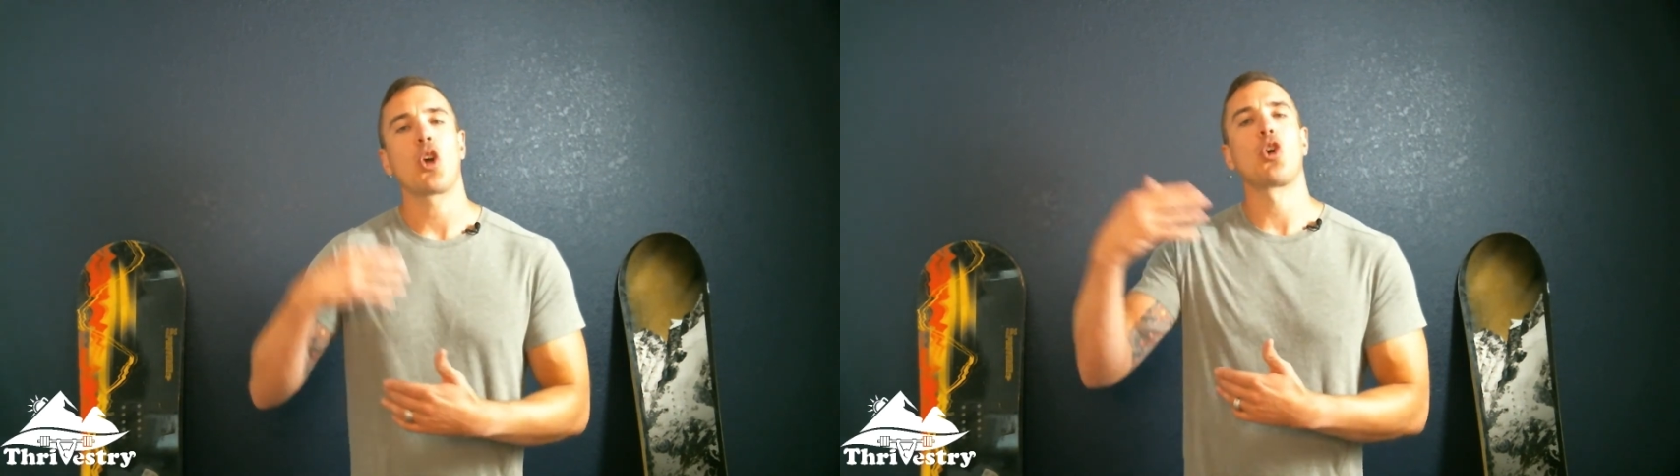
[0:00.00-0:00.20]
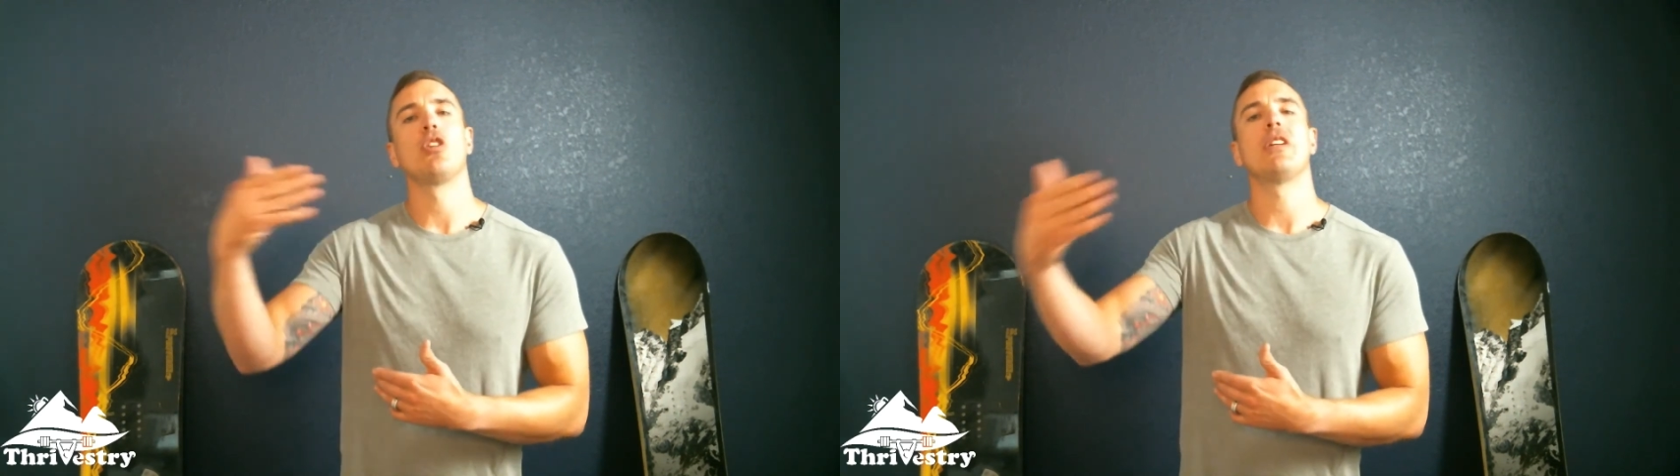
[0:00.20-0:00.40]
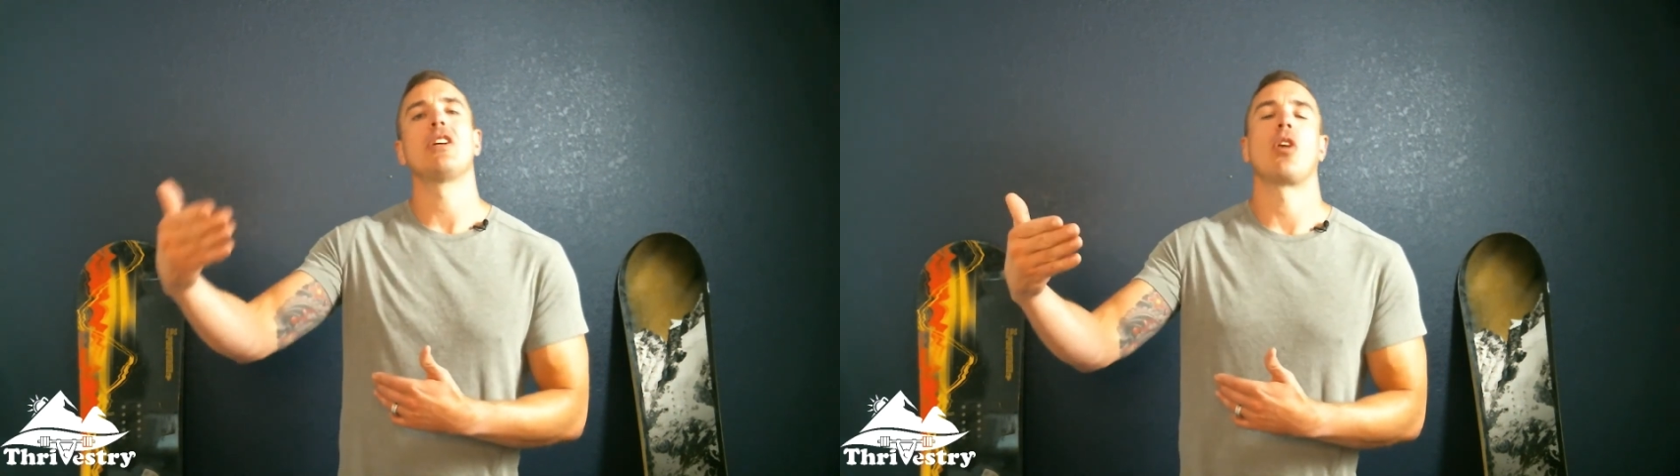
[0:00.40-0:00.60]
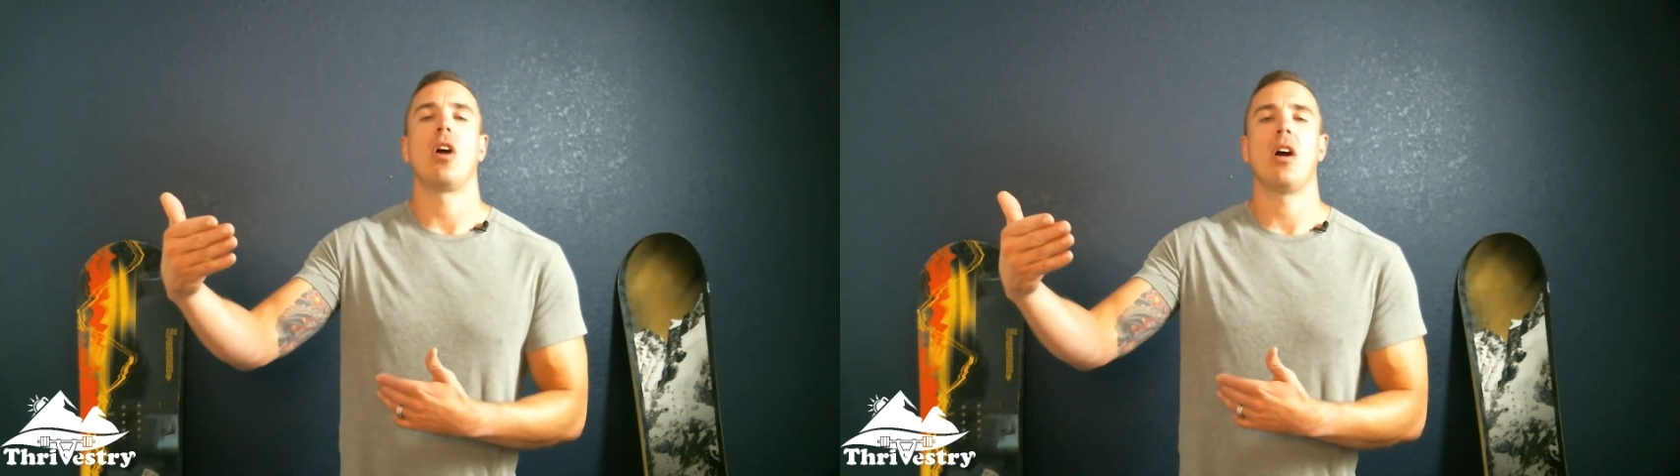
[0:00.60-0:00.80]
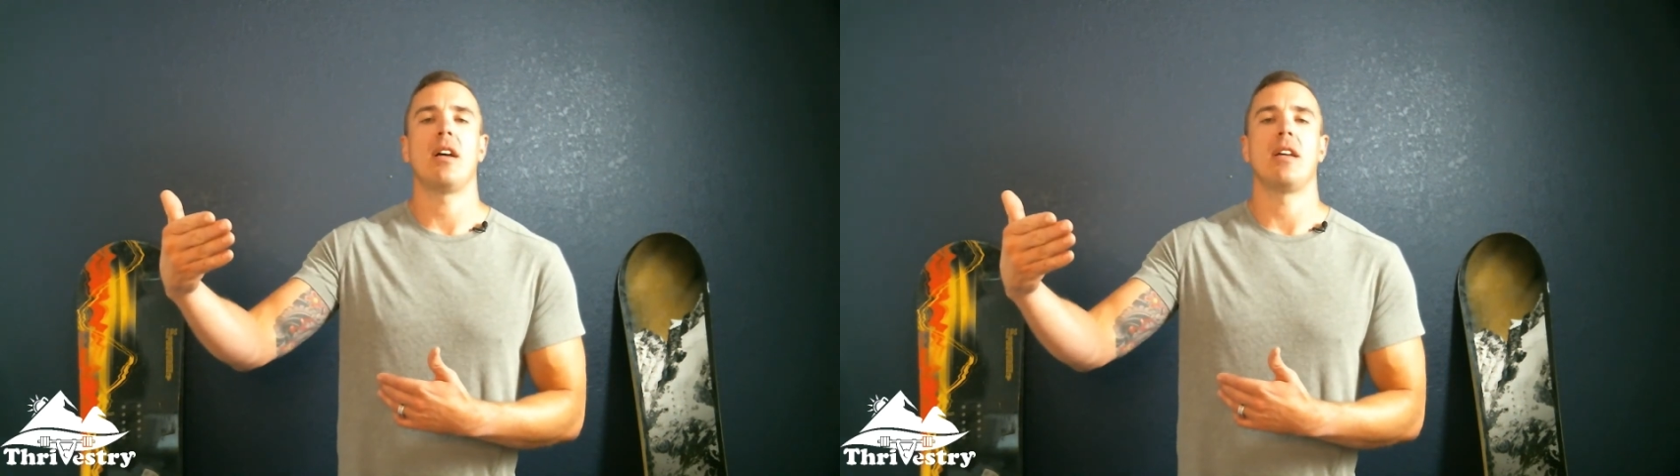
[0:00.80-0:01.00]
earlier
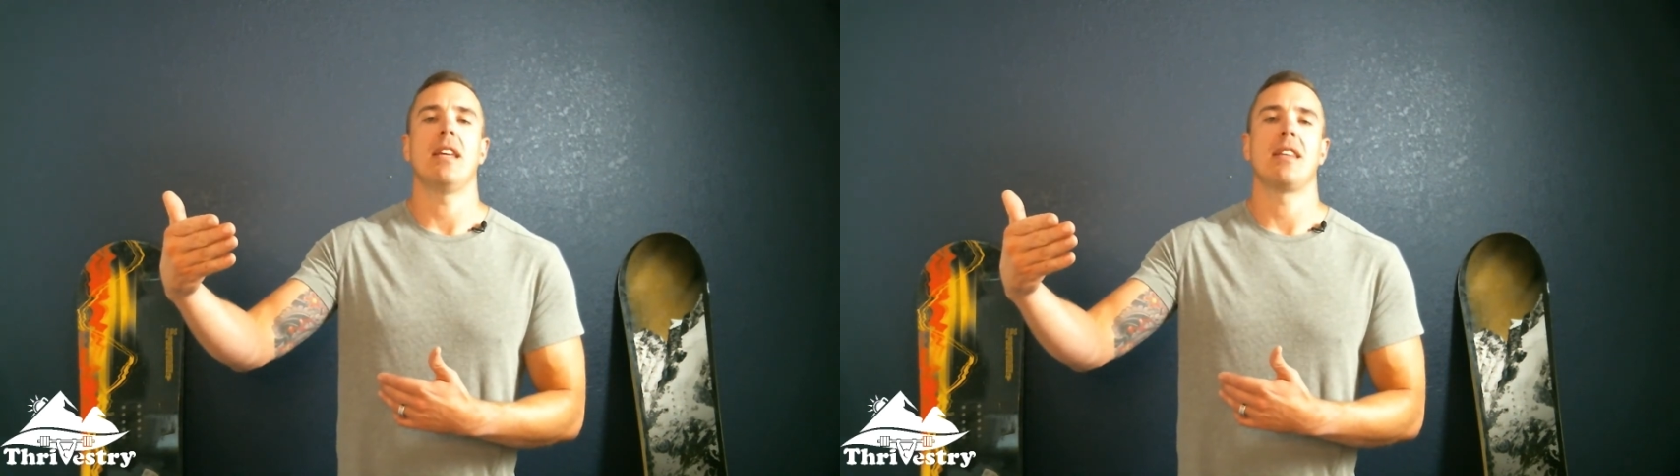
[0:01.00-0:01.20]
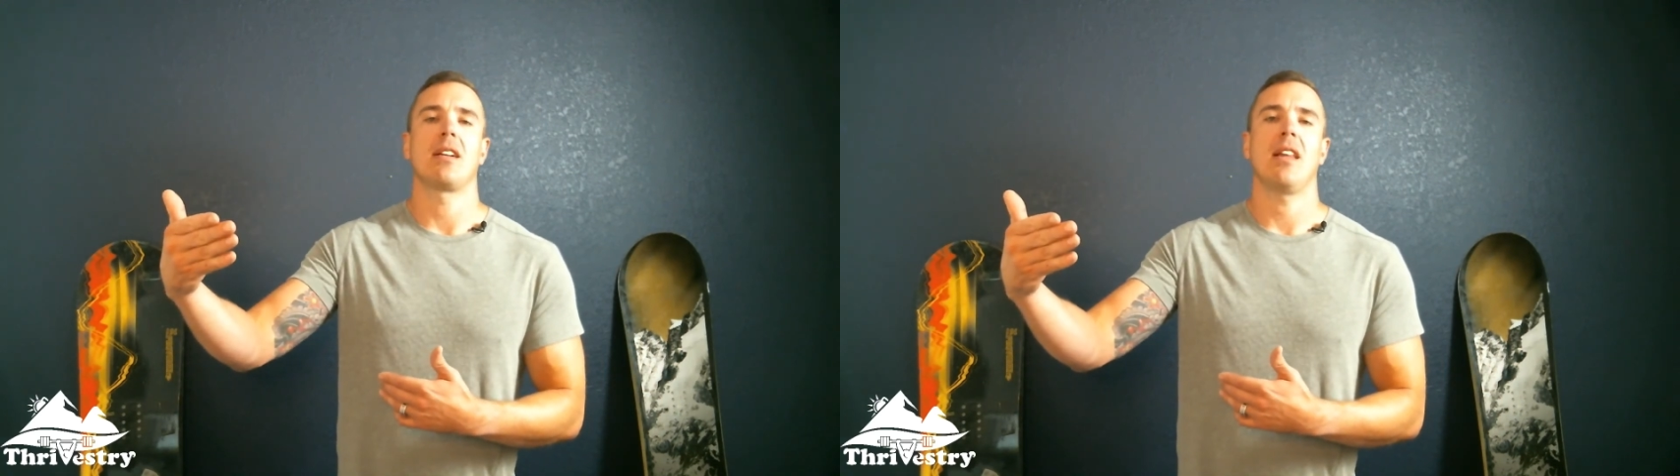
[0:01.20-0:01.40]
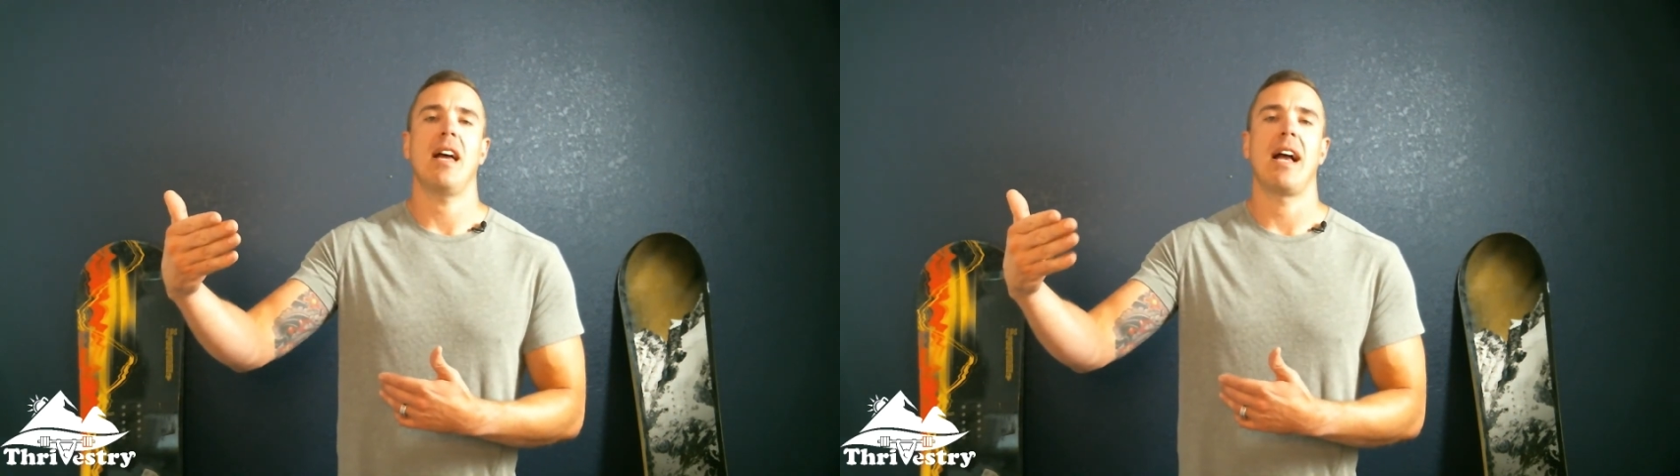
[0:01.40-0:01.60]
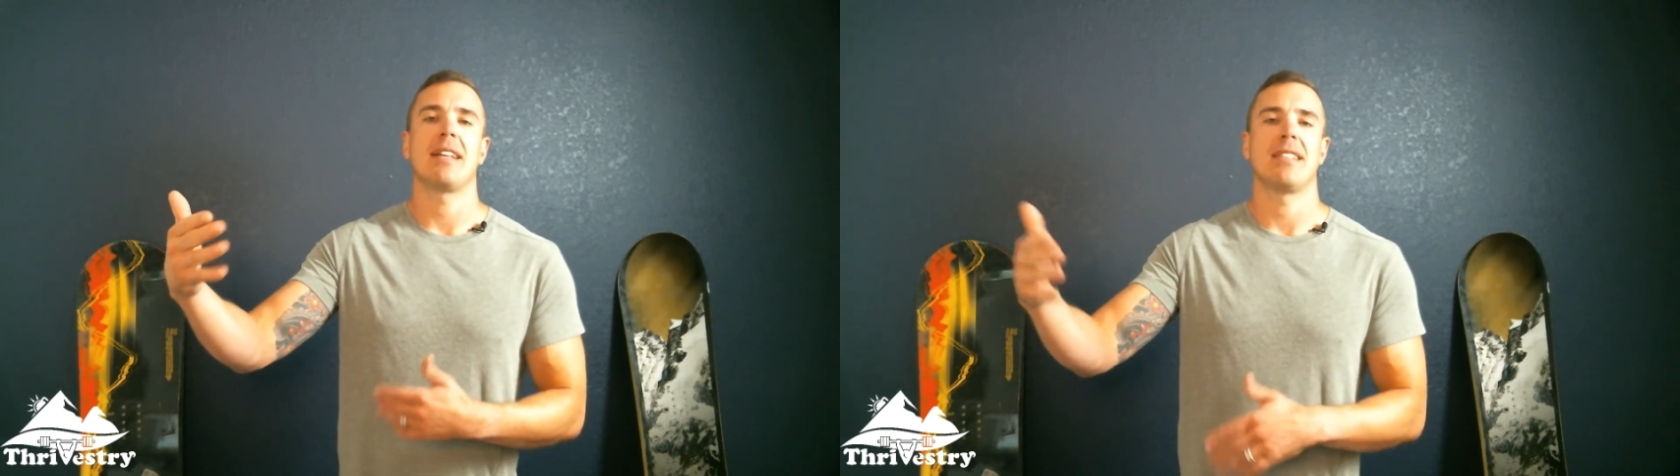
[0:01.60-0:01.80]
on in the class,